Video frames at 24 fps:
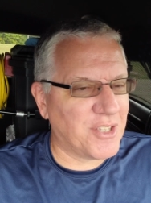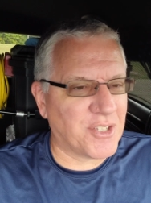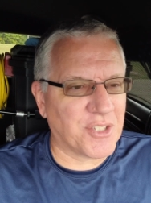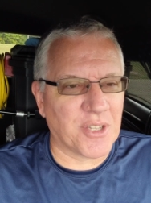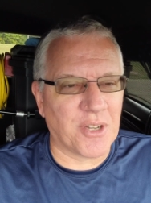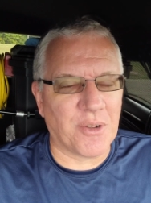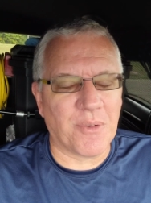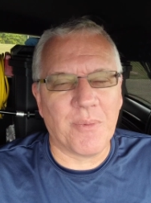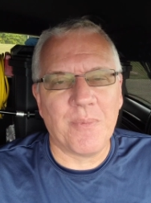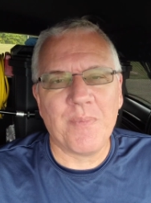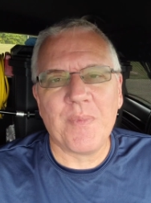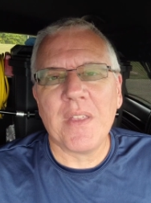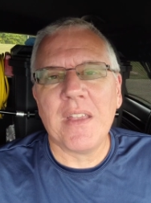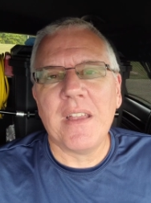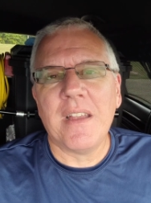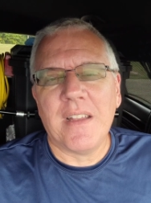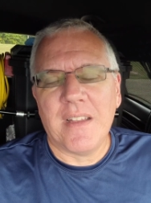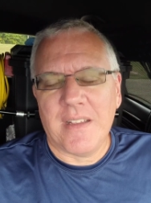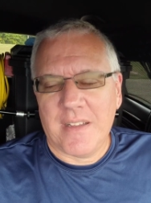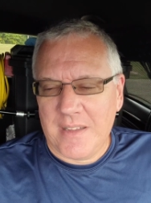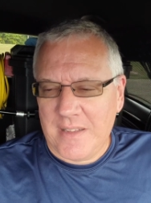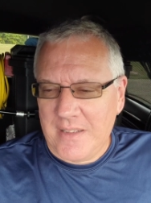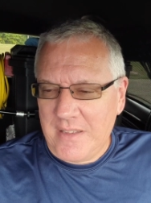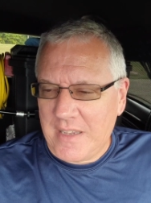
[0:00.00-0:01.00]
So
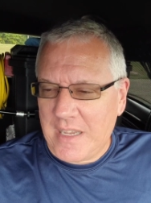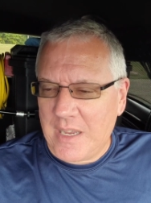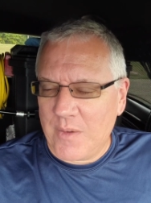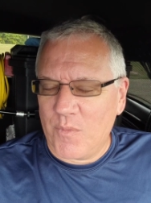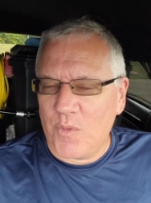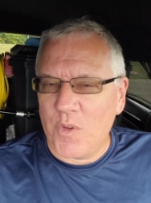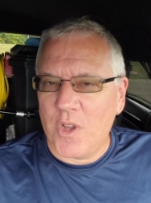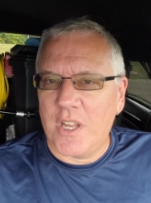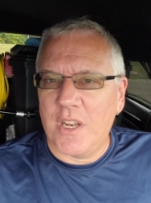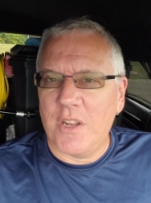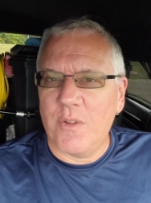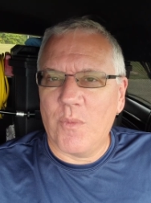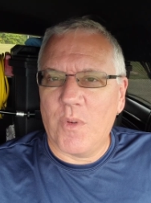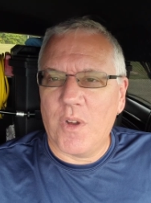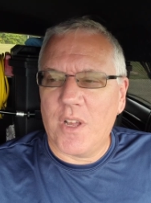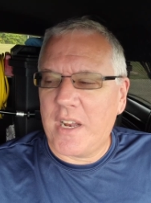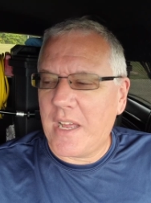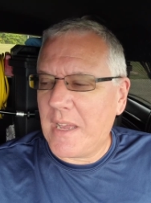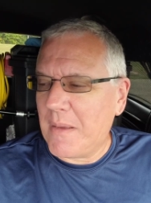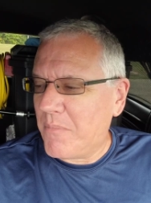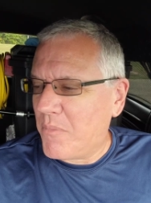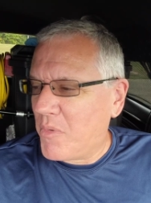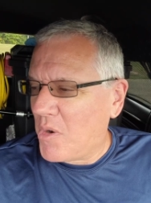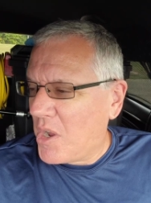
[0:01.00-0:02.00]
I'm running what
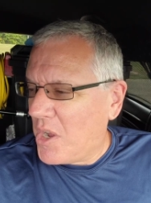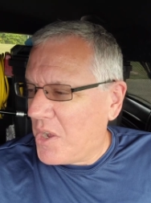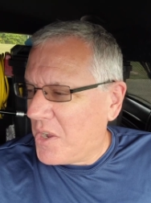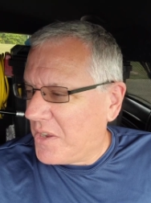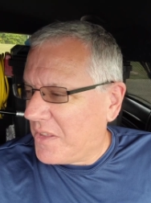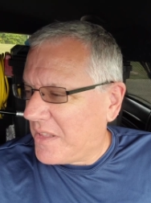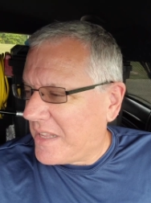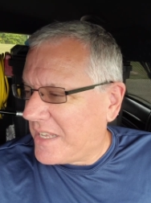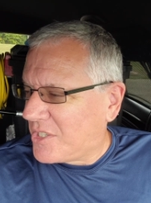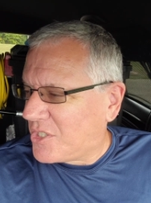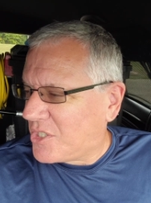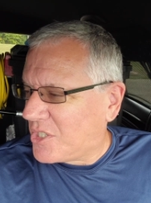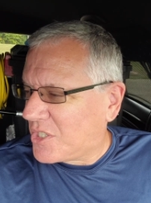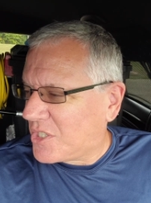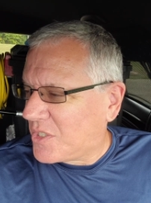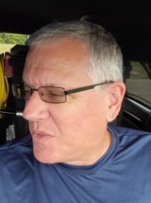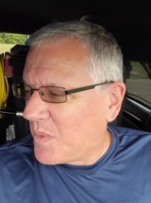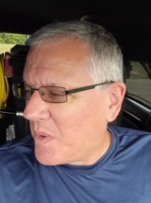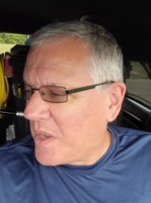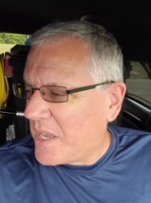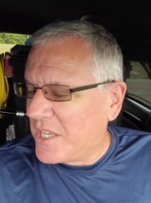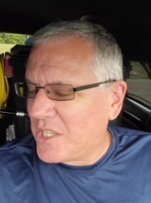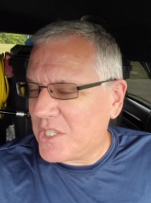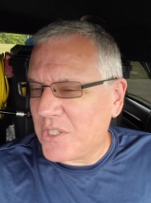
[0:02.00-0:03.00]
I've brung. That's just the
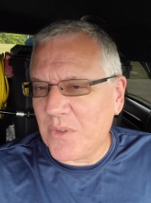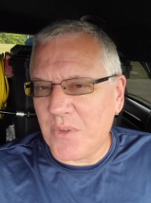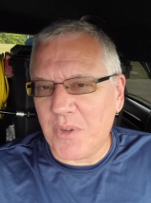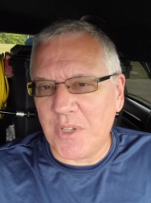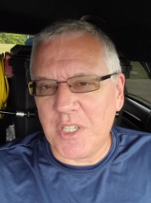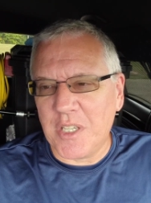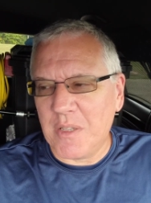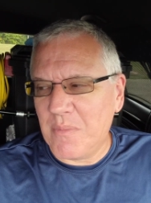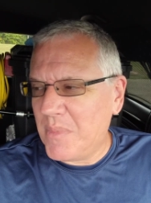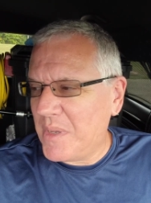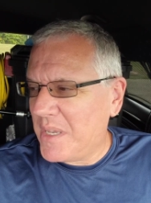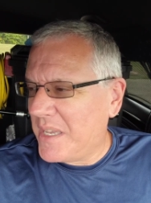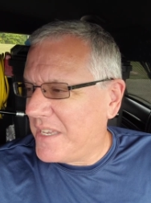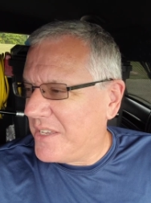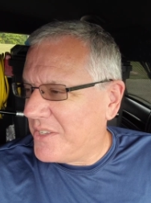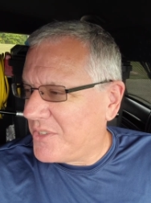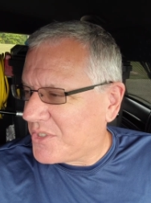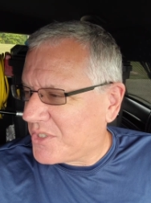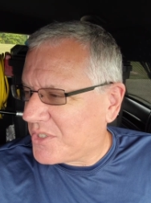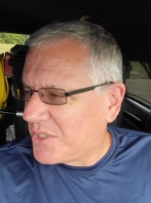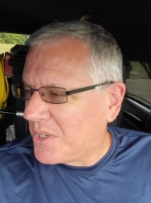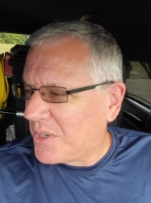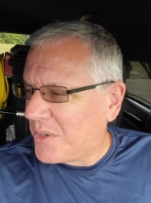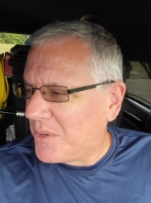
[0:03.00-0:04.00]
way it's going to be.
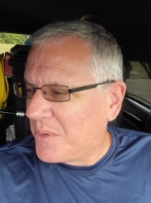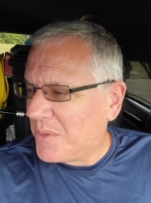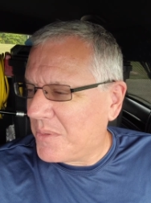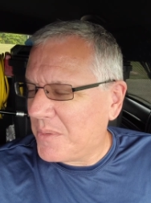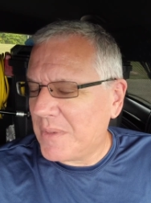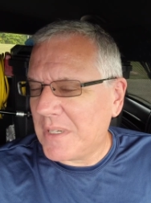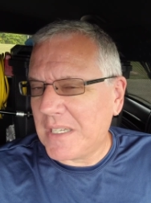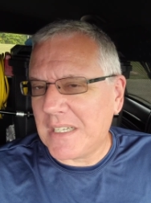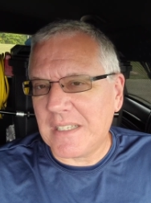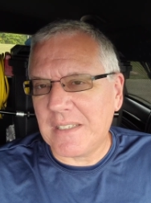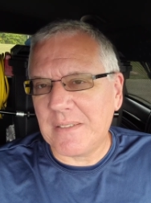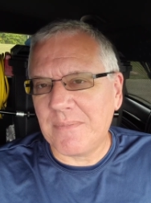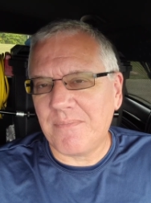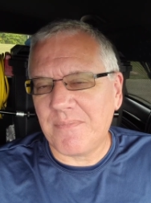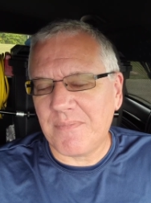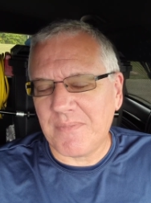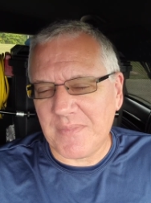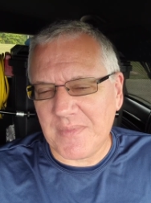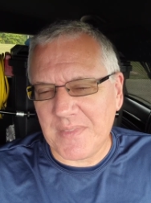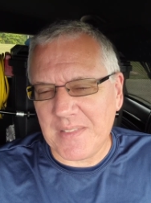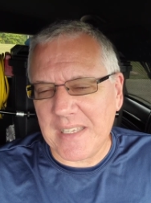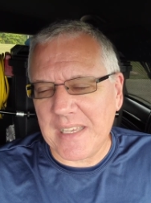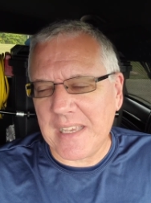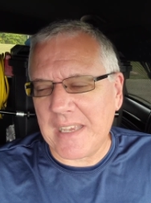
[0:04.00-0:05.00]
So, uh,
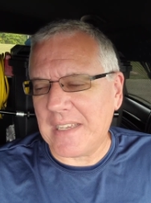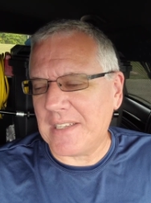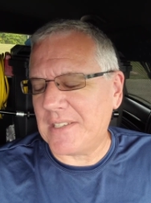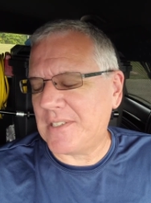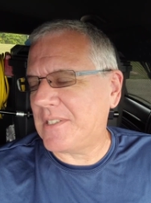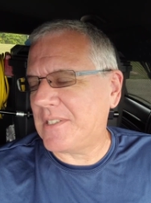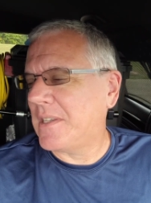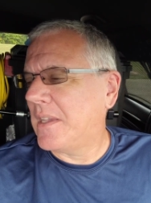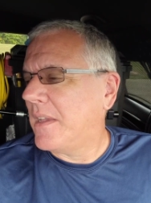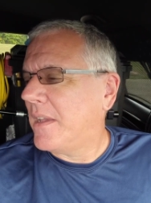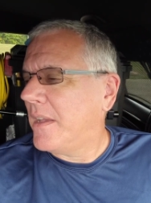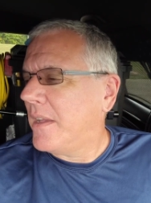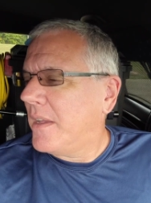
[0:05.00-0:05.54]
yes.